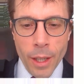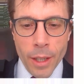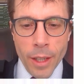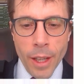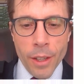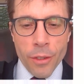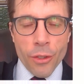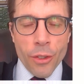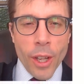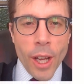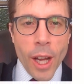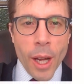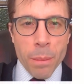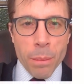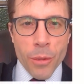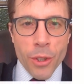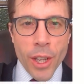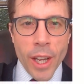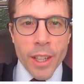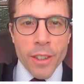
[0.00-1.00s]
Let's
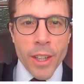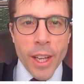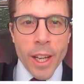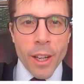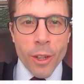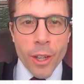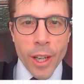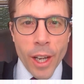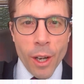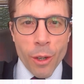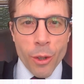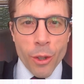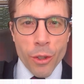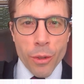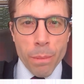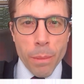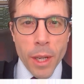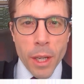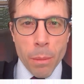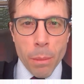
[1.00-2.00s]
update our
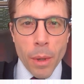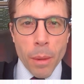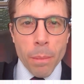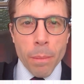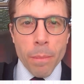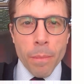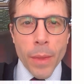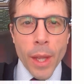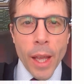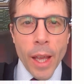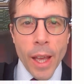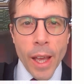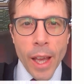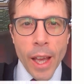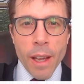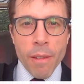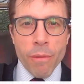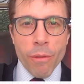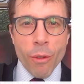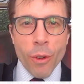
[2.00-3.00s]
current minimum
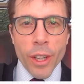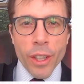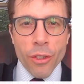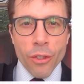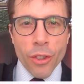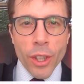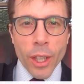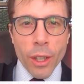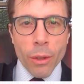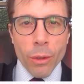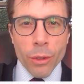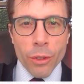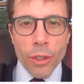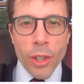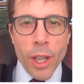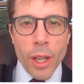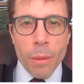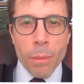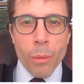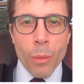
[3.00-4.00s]
every single
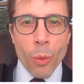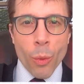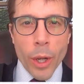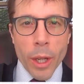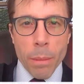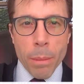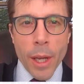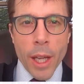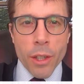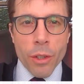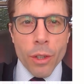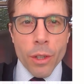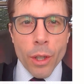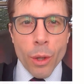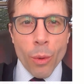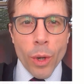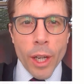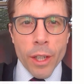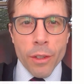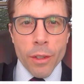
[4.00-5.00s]
time we append a
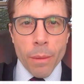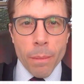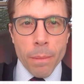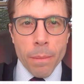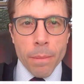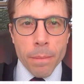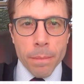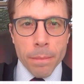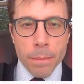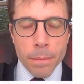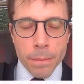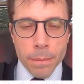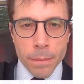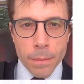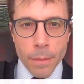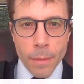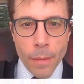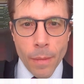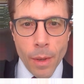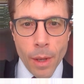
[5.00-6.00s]
new item.
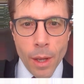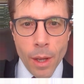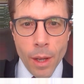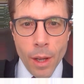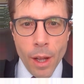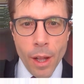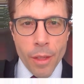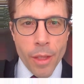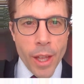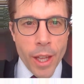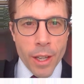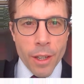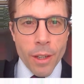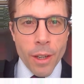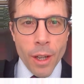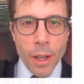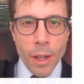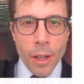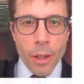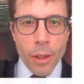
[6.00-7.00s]
Then
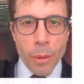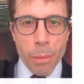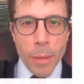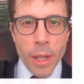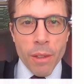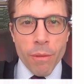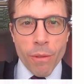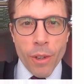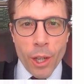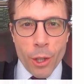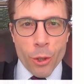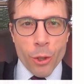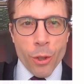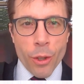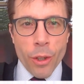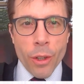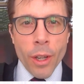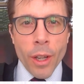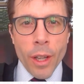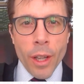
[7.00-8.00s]
the min
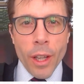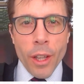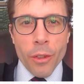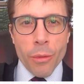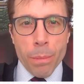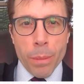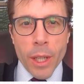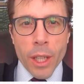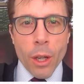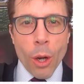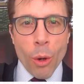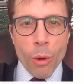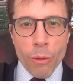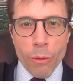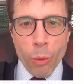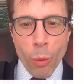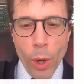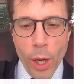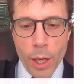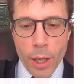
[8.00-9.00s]
function is big O
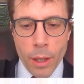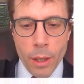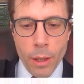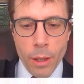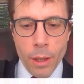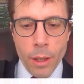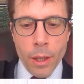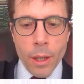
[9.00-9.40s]
of 1